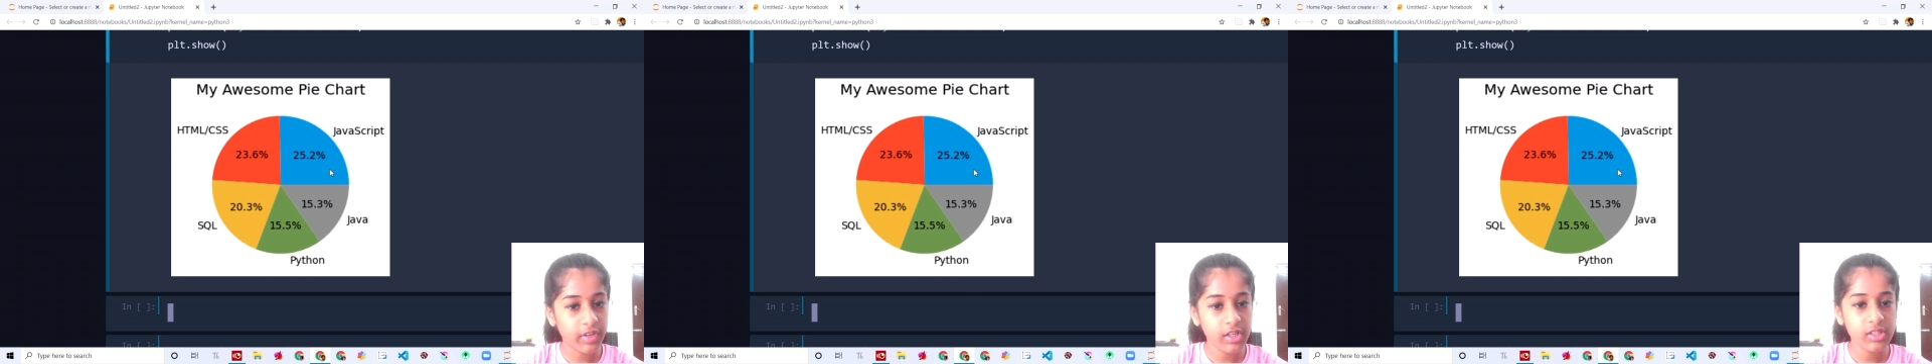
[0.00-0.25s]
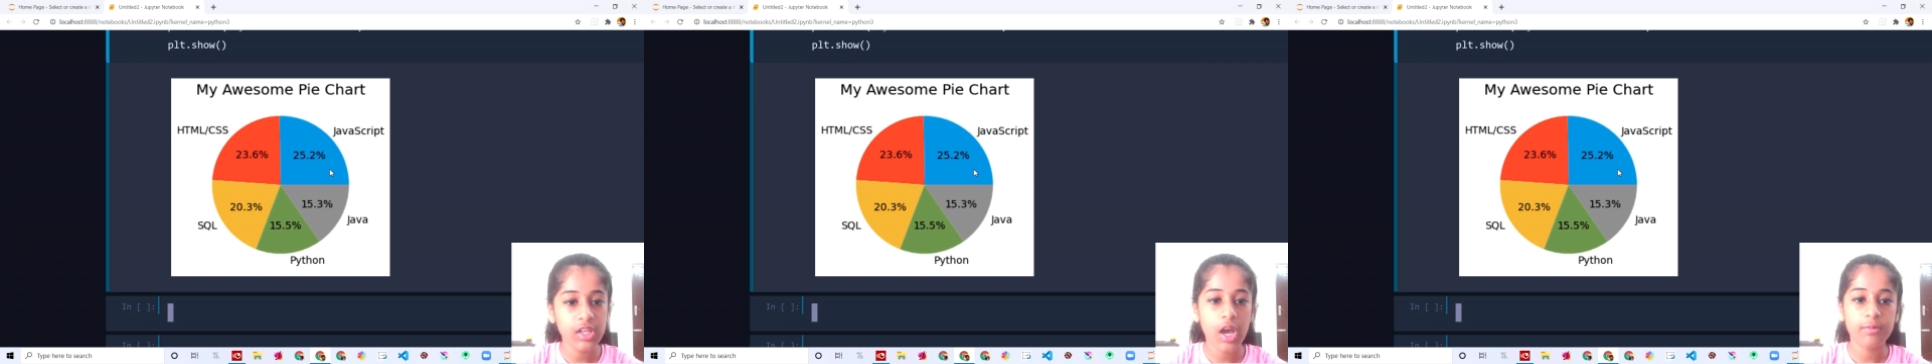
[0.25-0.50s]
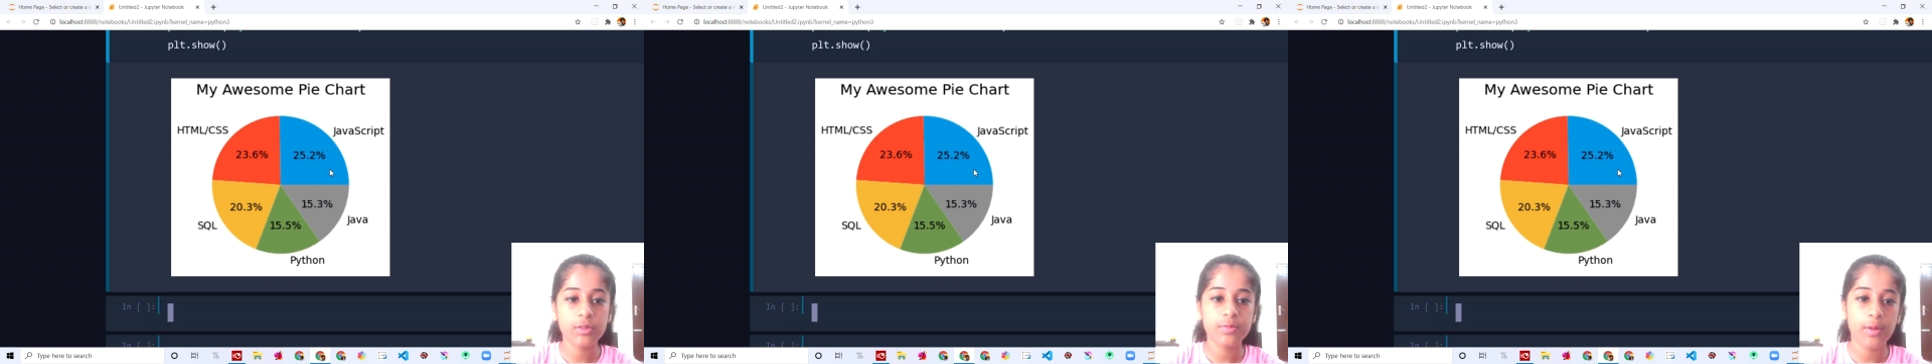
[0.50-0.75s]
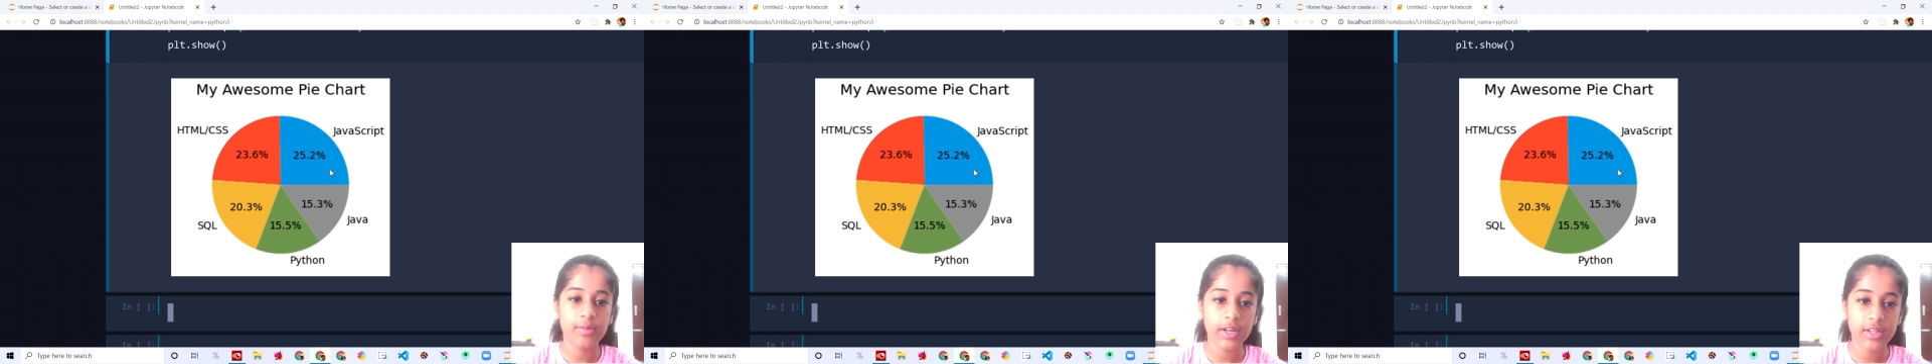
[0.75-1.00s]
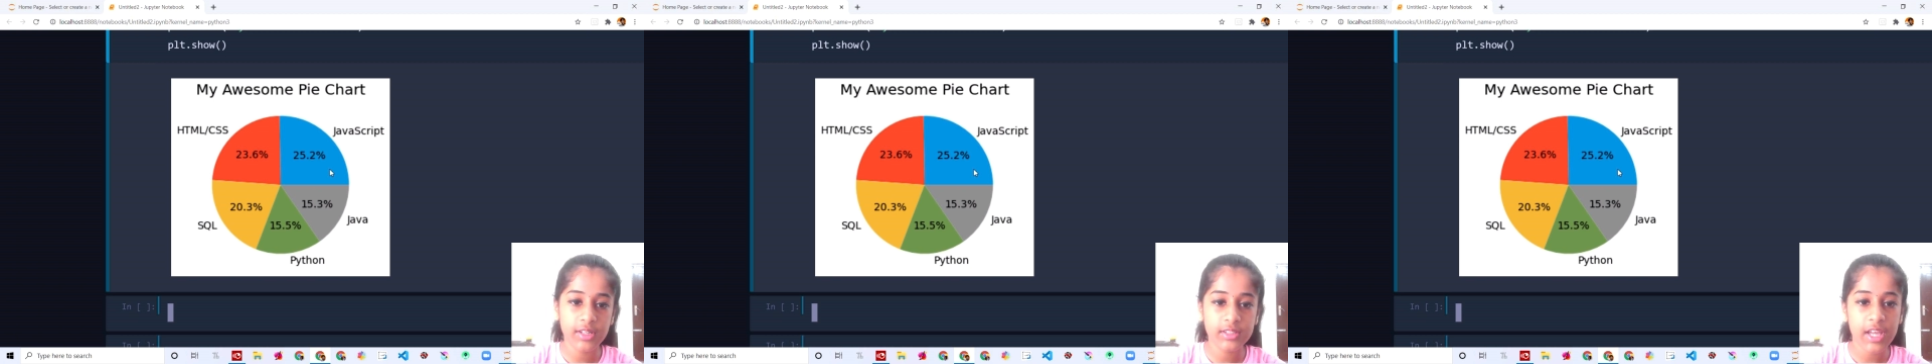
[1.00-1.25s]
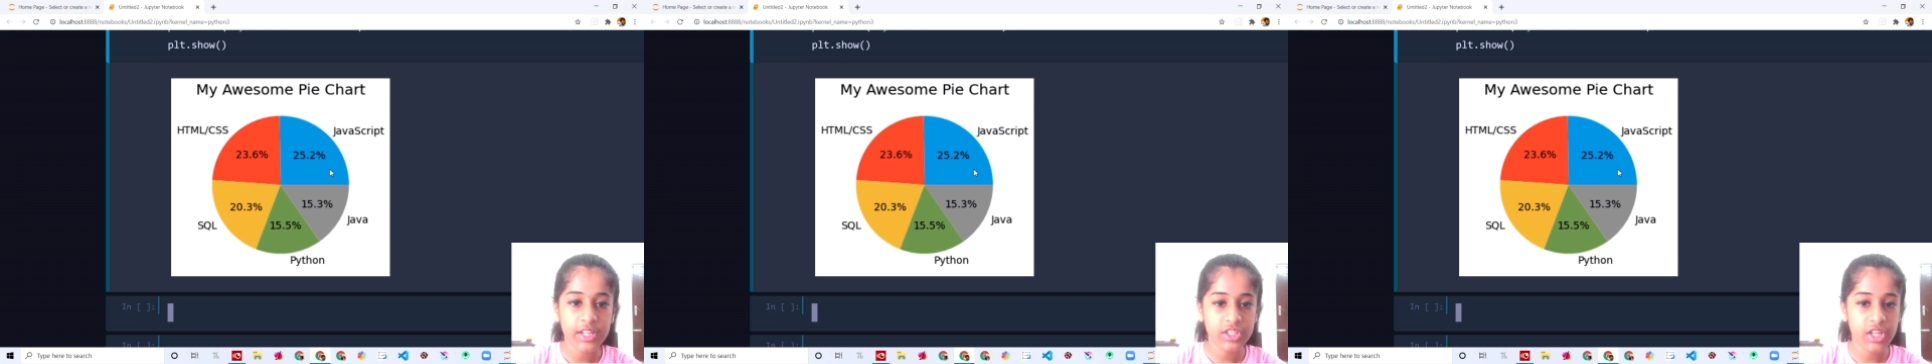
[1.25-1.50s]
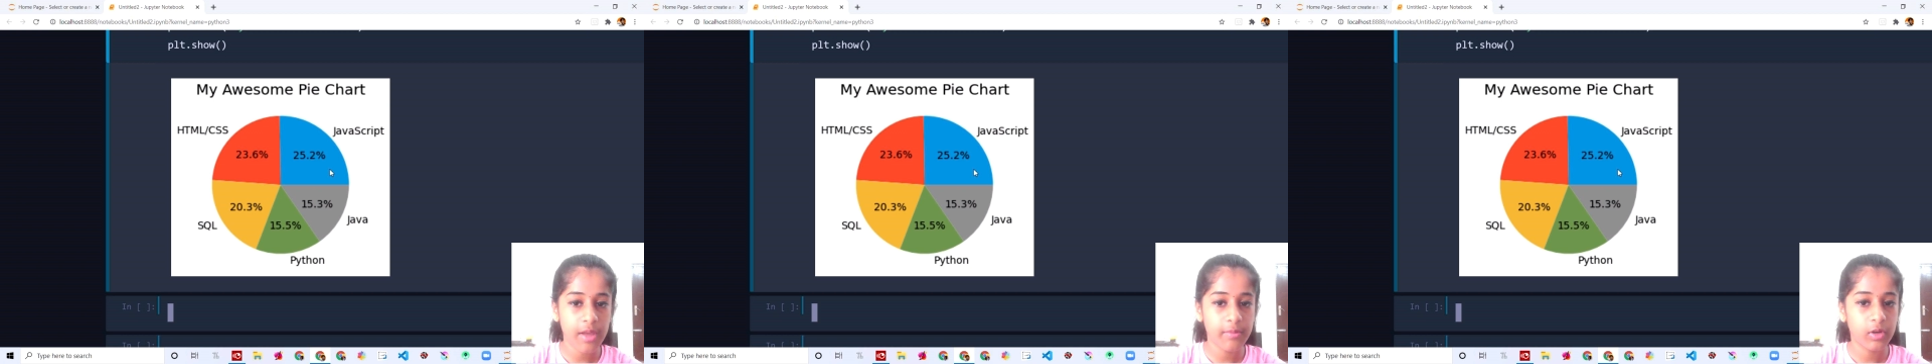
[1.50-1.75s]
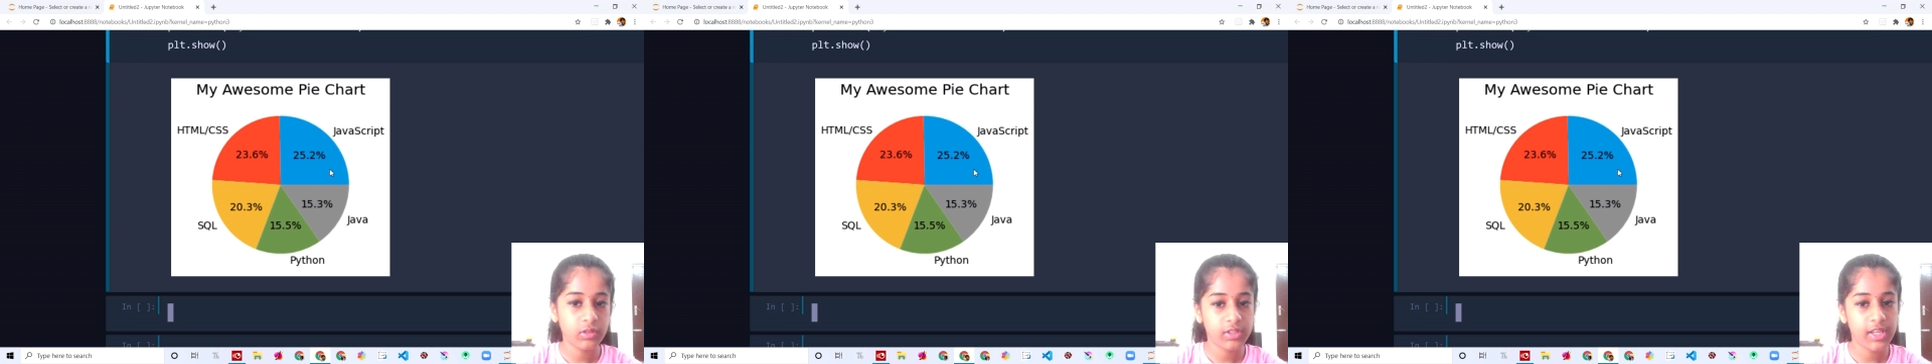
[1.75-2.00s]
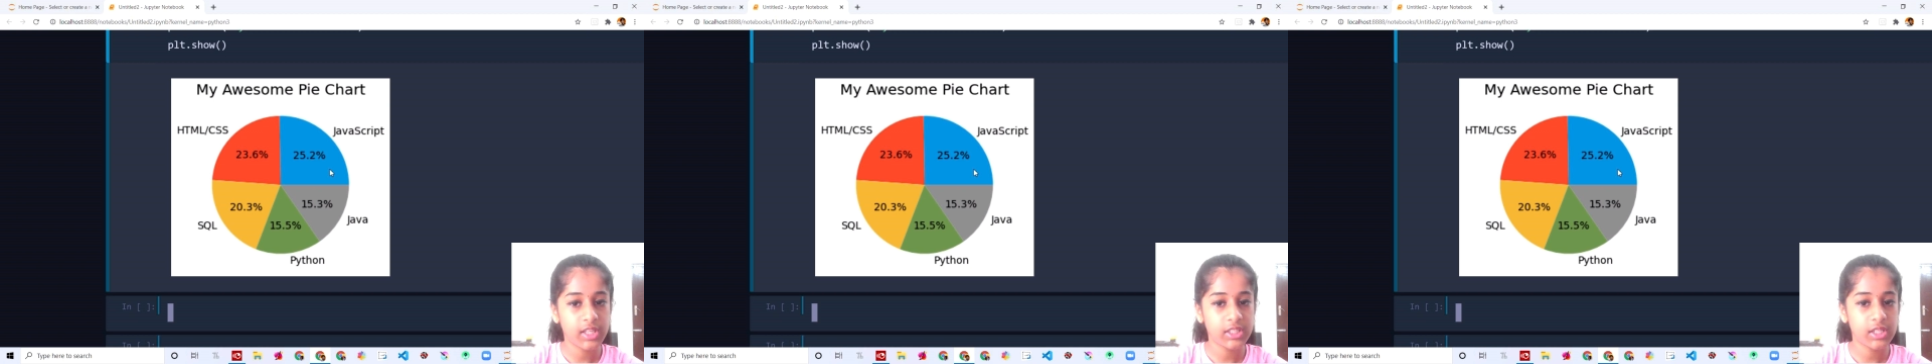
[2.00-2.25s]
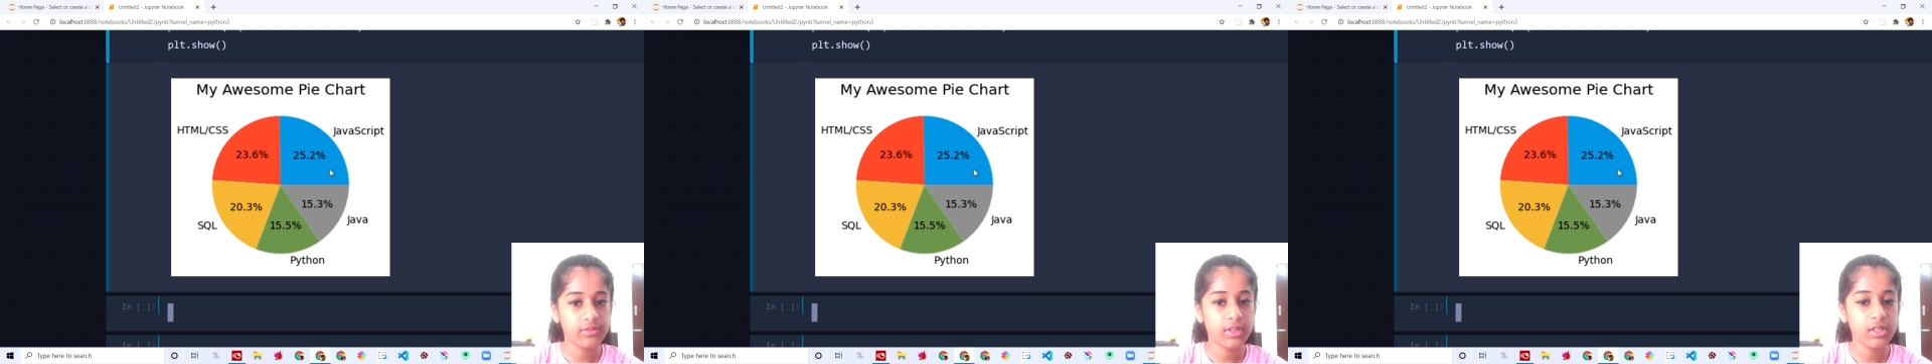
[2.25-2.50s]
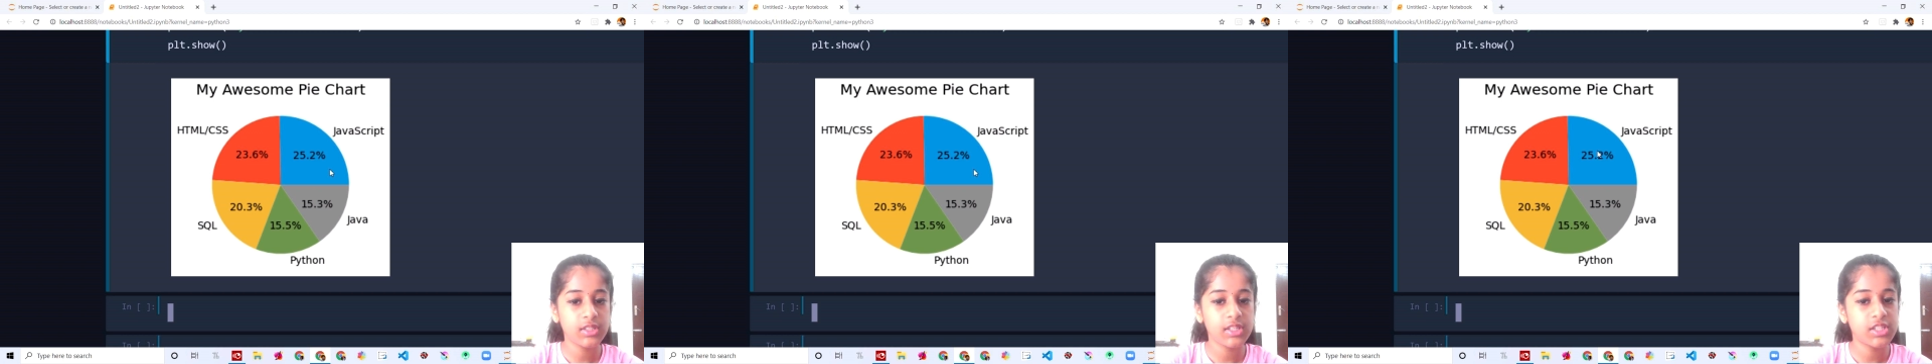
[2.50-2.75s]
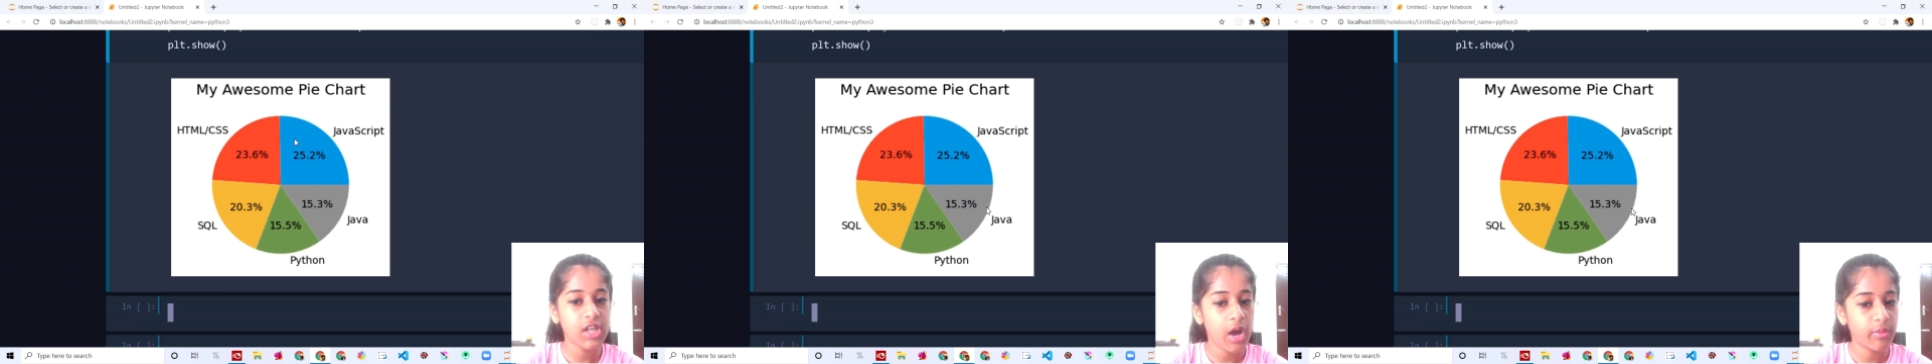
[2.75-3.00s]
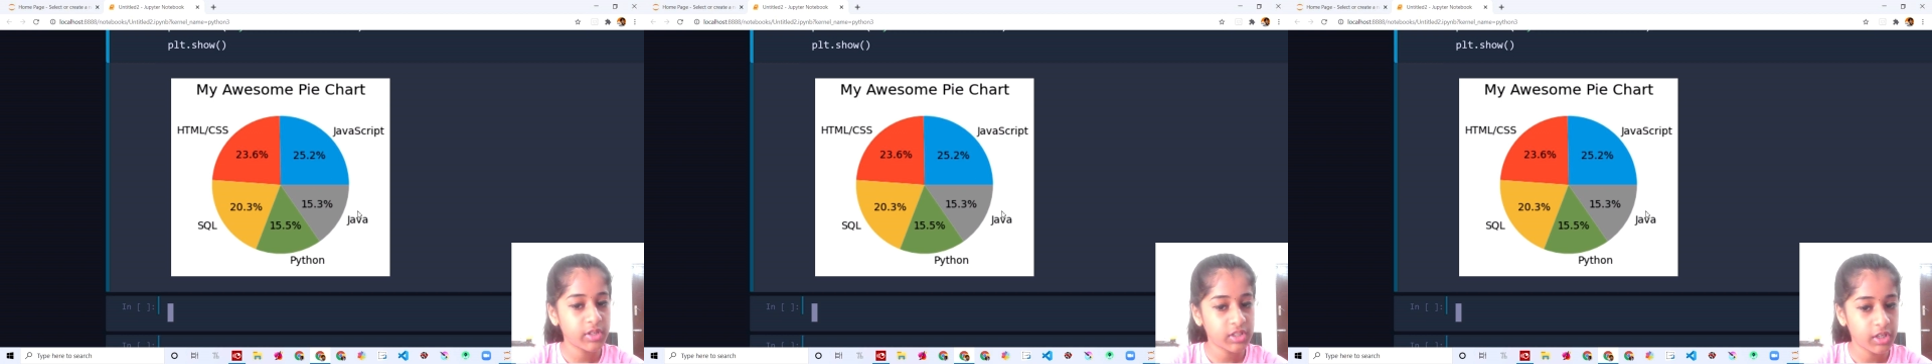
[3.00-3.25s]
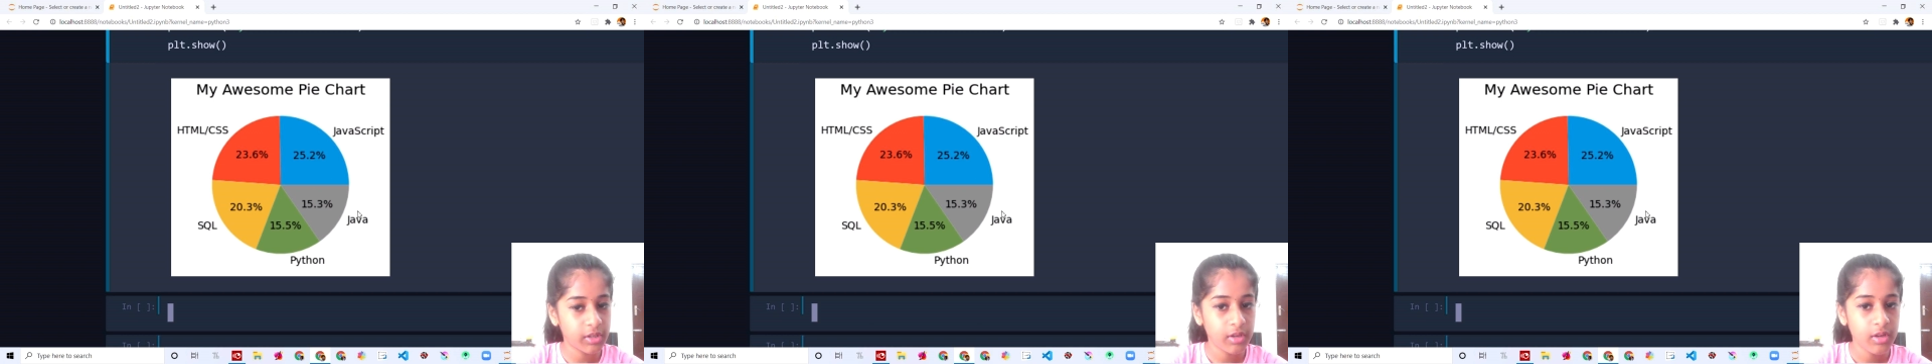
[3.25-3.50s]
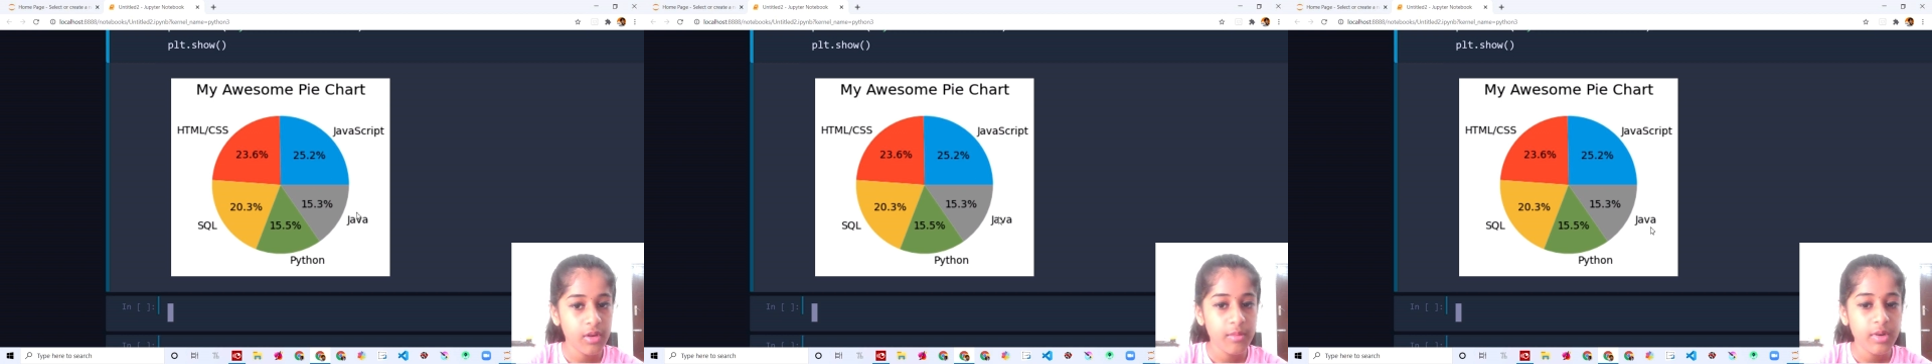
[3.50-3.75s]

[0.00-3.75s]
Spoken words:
We're going to see how much populated is HTML or CSS. We're going to see JavaScript.